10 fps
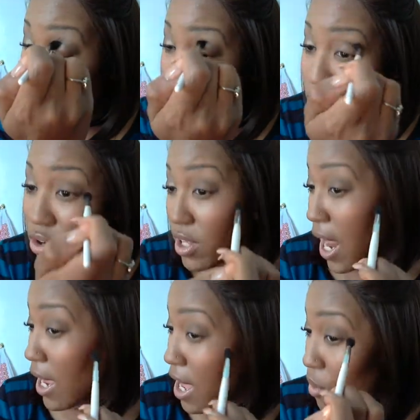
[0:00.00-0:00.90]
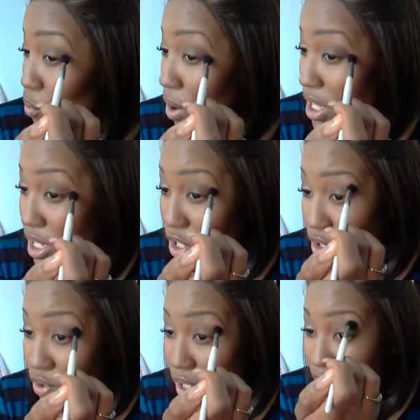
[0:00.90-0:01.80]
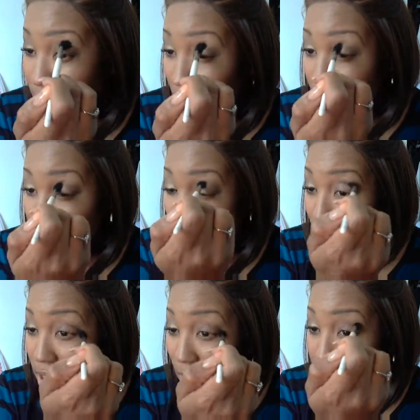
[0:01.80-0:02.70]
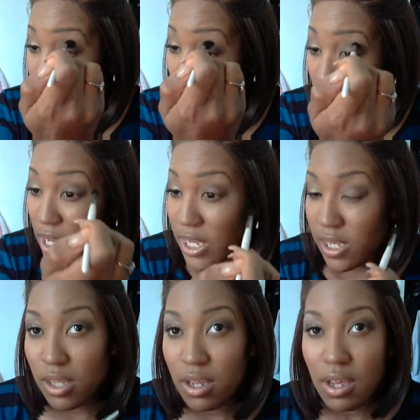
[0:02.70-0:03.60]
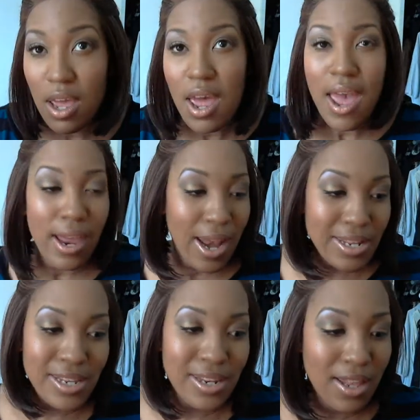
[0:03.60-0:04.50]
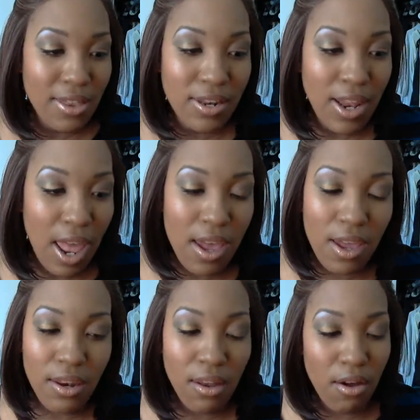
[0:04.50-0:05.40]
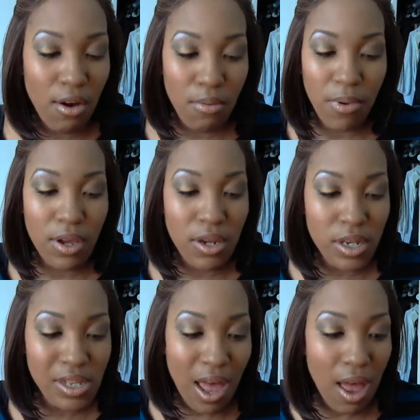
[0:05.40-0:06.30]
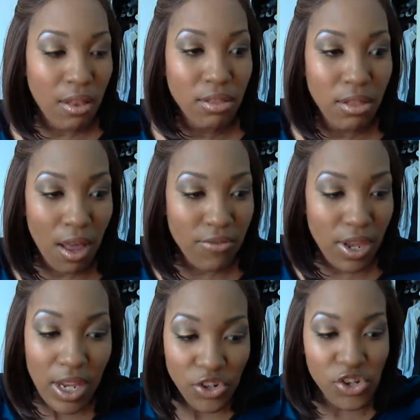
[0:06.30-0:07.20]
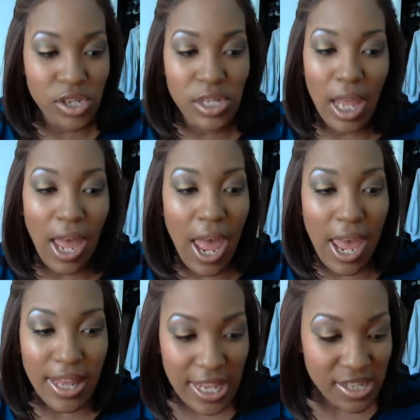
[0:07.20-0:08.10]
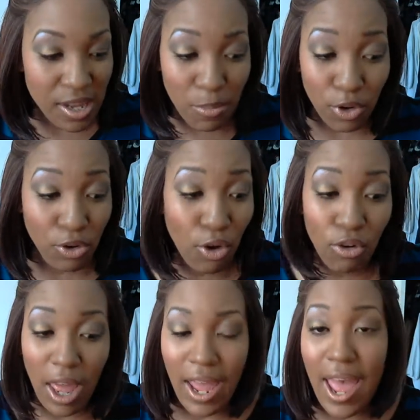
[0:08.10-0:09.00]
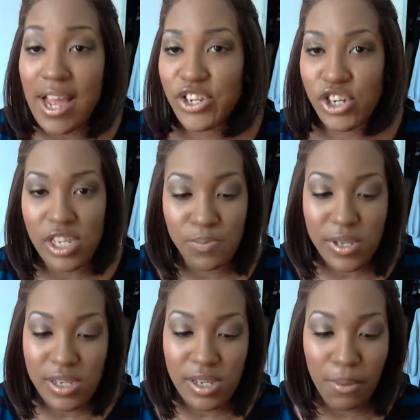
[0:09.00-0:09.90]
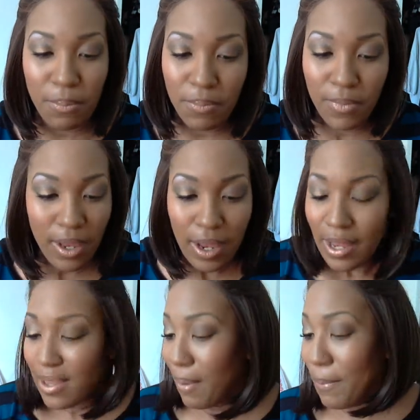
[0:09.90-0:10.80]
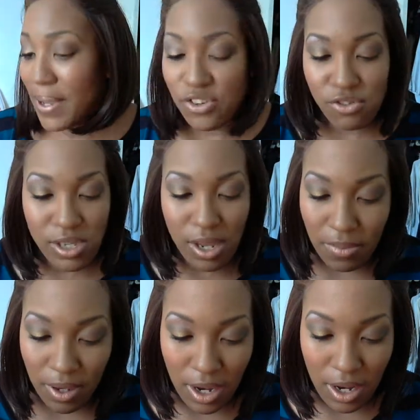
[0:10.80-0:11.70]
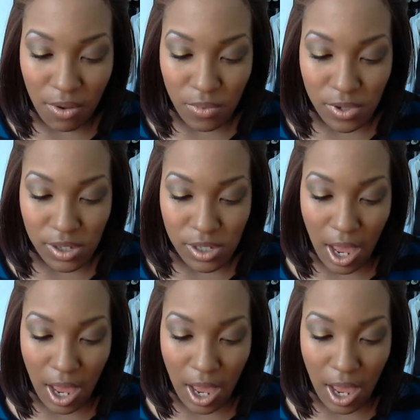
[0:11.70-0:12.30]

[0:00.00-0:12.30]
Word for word: tutorial that I can't wait to do is like it's called like a summer kiss look and I did it the other day and oh my goodness I loved it it just looked like I had that summer glow like I had just been to the the beach or something and it was